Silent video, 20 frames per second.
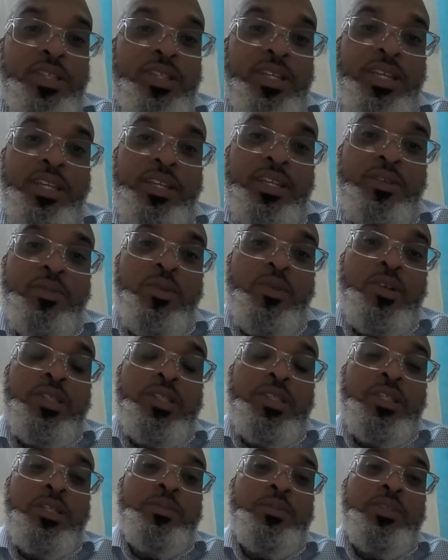at any one
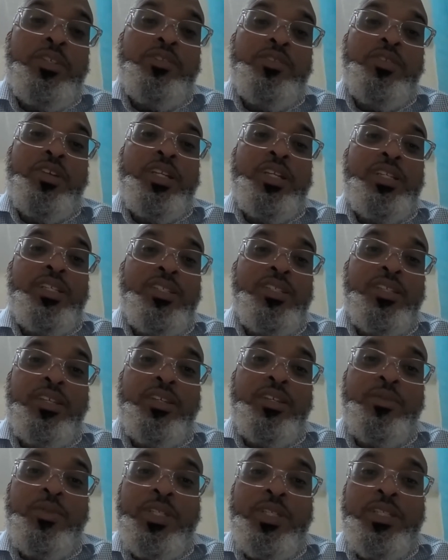time to try and
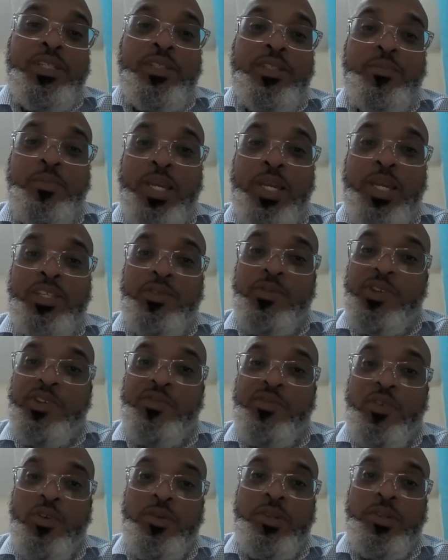decide which is the best way
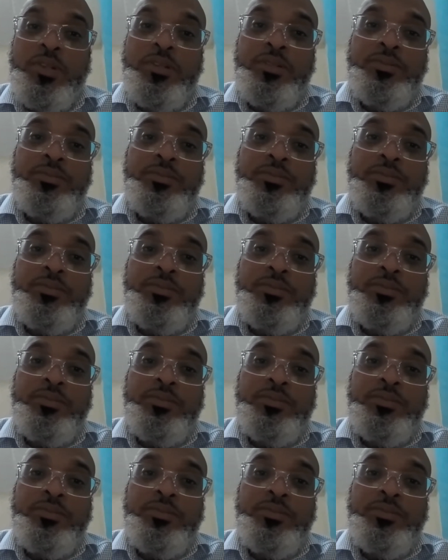forward.